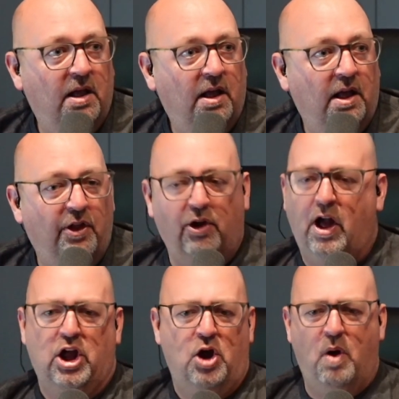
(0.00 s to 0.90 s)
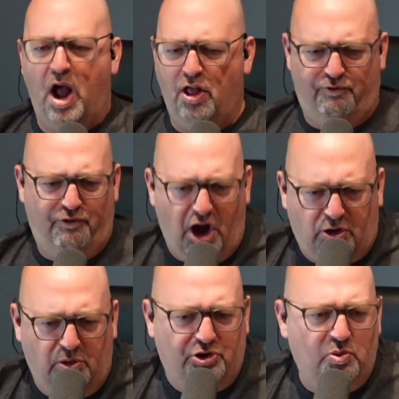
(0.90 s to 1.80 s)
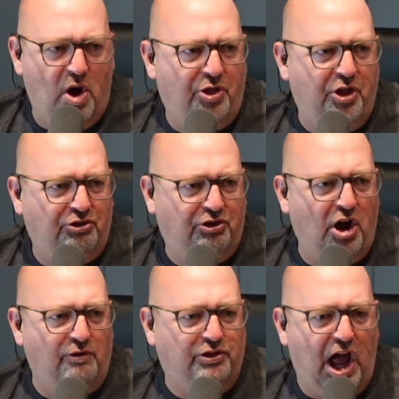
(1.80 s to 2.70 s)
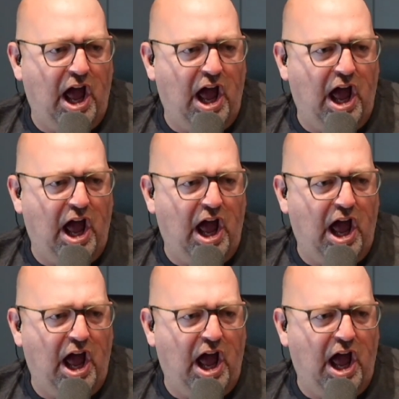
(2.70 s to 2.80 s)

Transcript: They're like, why the fuck would you want this stuff, Dad?